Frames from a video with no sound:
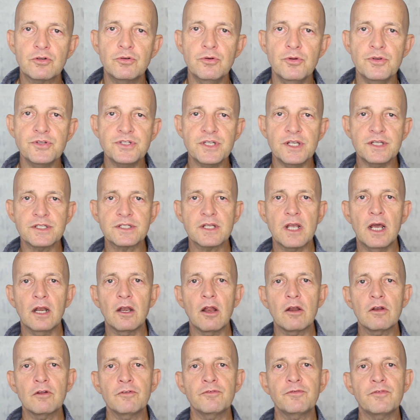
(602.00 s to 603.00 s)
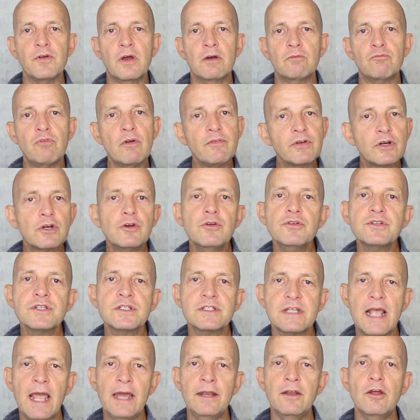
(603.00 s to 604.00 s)
cruises, a lot of river
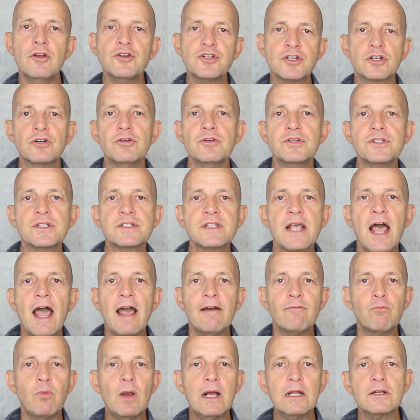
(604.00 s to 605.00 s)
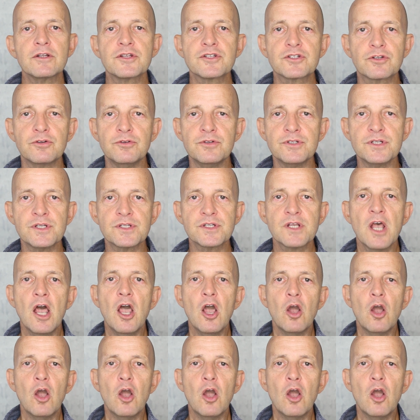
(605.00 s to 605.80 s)
cruises and ocean cruises have wellness cruises